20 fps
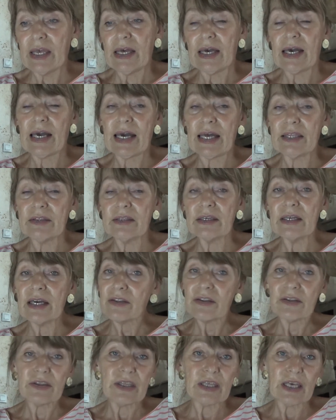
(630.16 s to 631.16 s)
And the
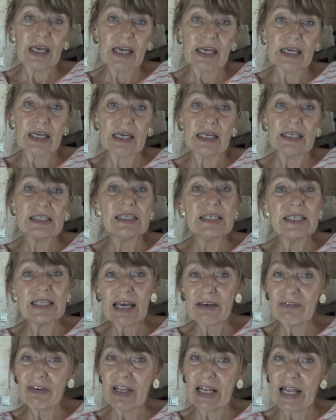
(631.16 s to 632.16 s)
other thing is,
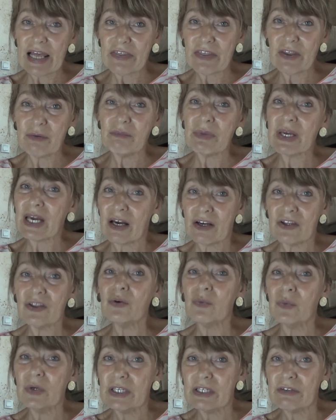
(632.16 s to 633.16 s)
never let them behind the
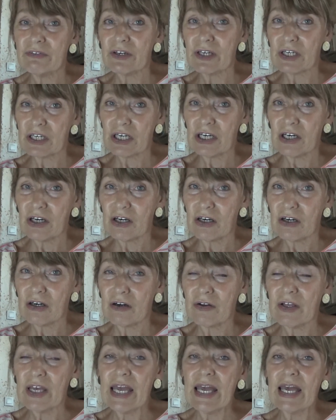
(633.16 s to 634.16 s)
wheel of a
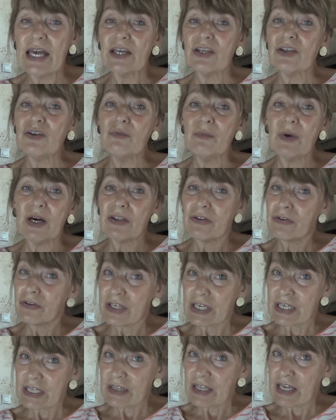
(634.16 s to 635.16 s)
car. You might
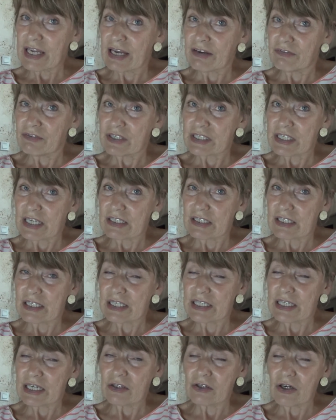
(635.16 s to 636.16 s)
think they haven't tasted
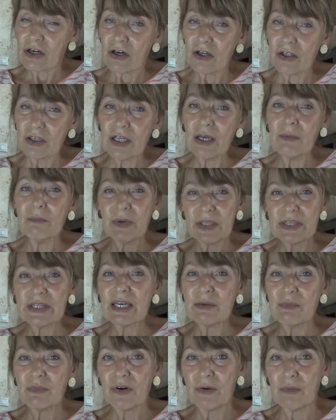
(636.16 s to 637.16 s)
the alcohol, but
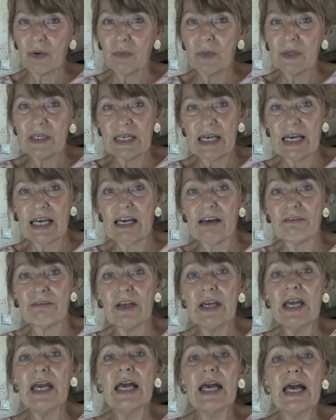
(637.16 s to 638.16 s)
they probably have.
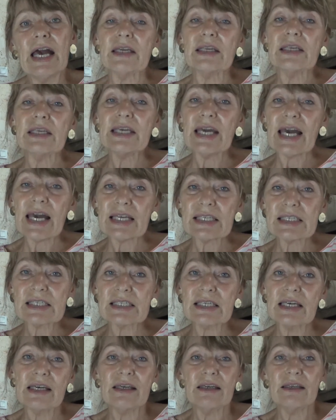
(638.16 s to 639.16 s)

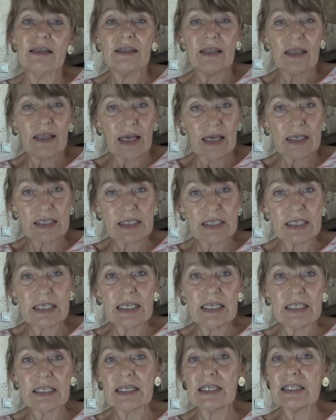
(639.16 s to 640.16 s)
Yes, a
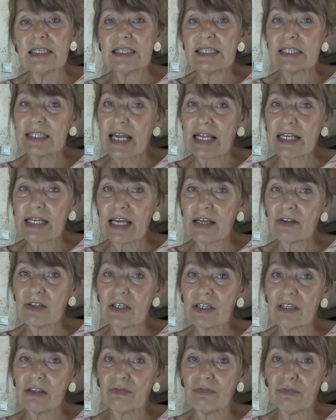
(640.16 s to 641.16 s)
teen can stand out
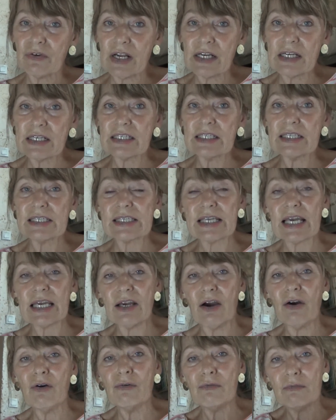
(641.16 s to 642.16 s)
at the front and say,
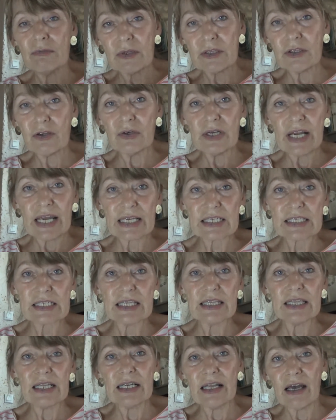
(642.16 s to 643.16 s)
oh, you're next
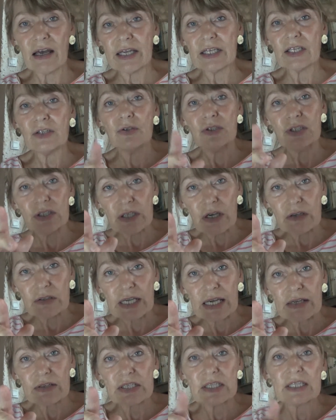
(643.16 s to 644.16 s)
in the line, could you go
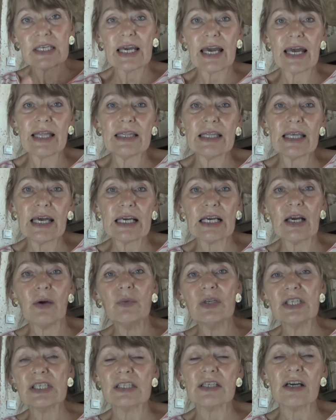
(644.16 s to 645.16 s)
down to the end there, can
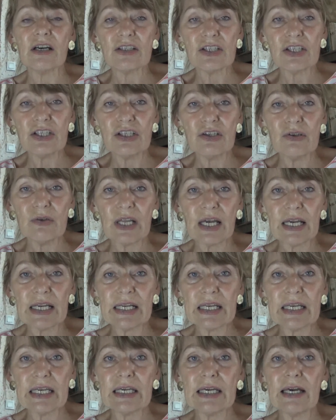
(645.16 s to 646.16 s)
we start a new line
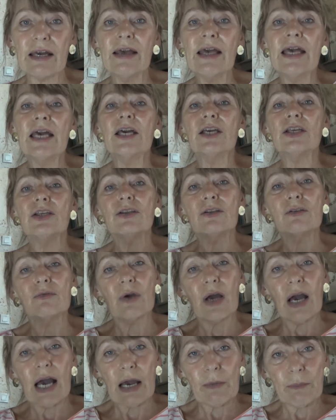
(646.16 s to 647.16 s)
here?
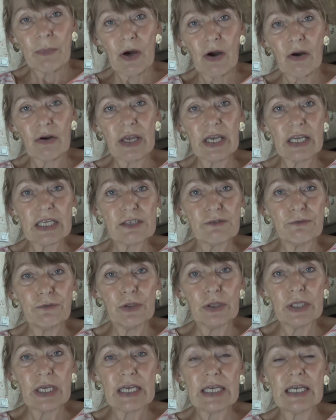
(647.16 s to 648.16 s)
Our parking is
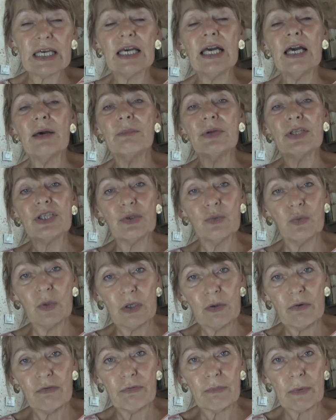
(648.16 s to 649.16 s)
full here, but you
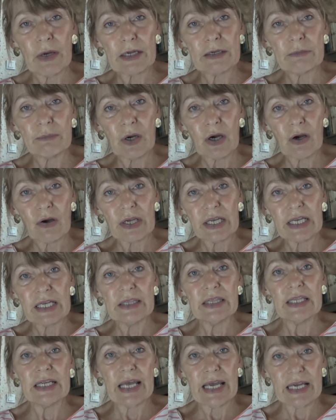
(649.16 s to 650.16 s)
will find parking
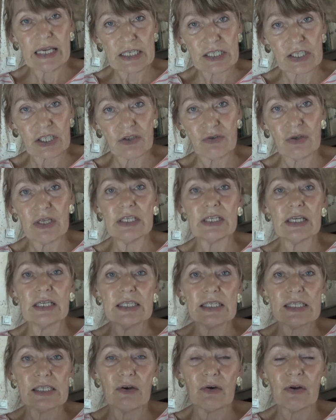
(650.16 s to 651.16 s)
in the next street,
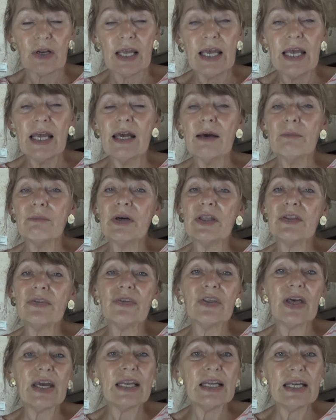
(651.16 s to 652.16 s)
and so on. But
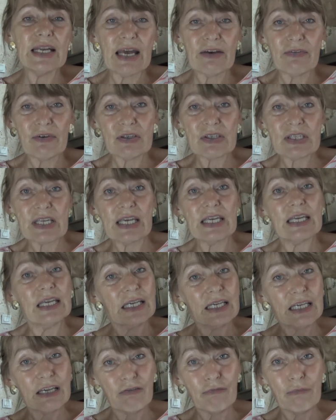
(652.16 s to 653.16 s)
they never say,
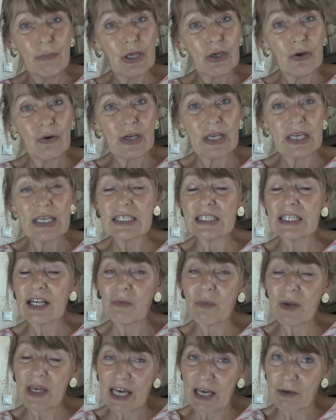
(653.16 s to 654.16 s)
give me your keys and I'll
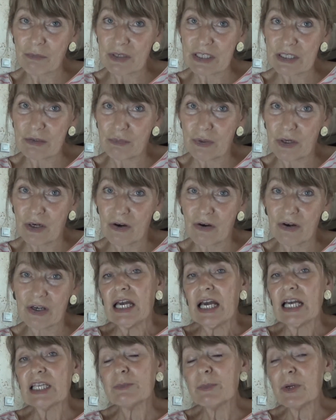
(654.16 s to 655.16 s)
be happy to park.
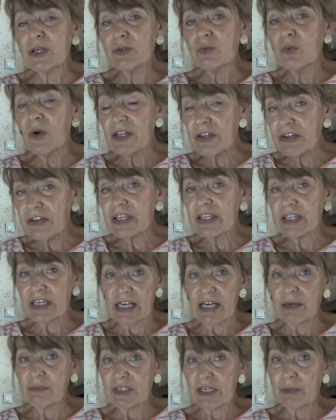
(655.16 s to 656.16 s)
I suppose one thing that
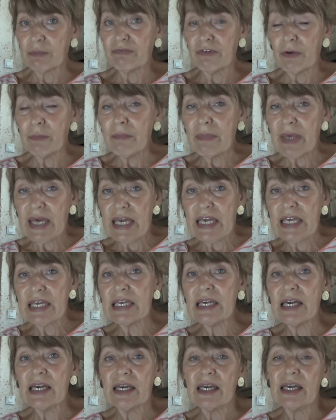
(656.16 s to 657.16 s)
comes up for
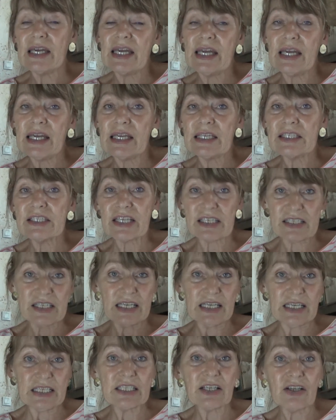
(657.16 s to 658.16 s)
me is, does it
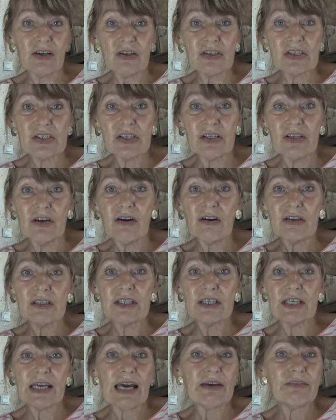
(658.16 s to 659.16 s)
need to cost a lot?
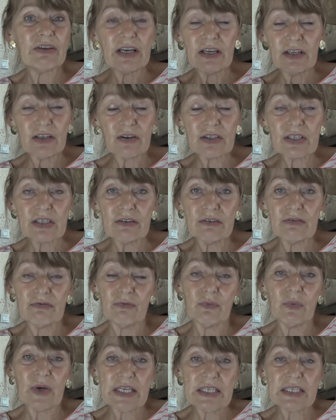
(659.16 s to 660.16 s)
Having a lot
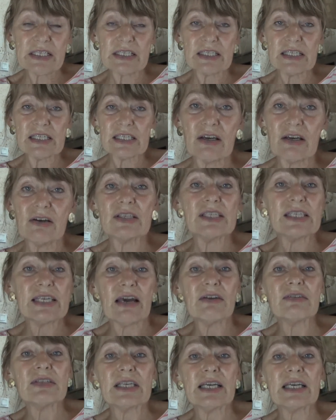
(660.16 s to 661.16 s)
of waiters and on
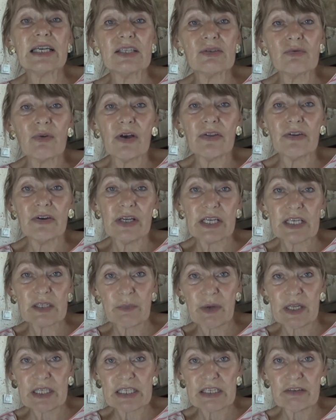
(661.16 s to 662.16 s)
sounds like it's rather an
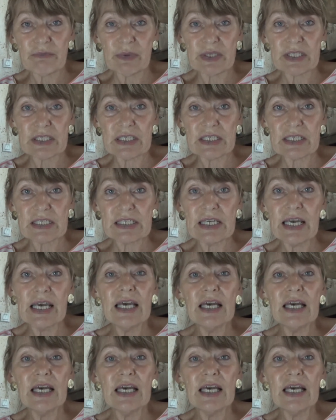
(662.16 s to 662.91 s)
expensive business.